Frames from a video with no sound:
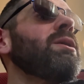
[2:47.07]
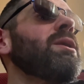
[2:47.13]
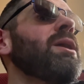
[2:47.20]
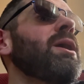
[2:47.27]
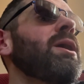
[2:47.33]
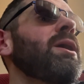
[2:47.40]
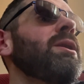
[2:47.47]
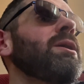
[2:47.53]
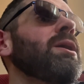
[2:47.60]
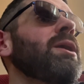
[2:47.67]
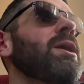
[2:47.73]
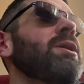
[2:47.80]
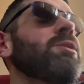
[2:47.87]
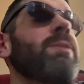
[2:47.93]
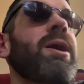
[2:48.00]
and
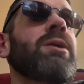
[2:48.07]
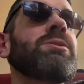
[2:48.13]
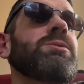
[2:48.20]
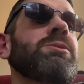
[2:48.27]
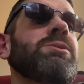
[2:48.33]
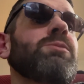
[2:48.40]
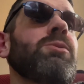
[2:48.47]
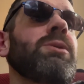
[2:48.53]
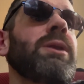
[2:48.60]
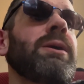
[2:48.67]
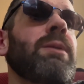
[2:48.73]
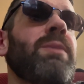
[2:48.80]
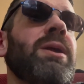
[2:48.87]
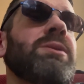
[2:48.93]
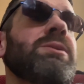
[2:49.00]
Canadian tobacco, so it's more like a
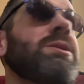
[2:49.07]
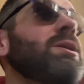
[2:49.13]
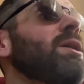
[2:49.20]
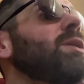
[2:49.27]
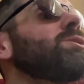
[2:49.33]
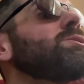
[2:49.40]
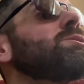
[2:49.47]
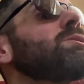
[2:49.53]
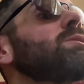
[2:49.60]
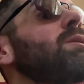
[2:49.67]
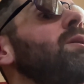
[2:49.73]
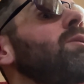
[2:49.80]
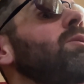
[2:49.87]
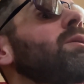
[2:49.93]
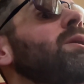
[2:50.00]
Benson and Hedges
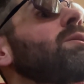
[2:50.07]
looking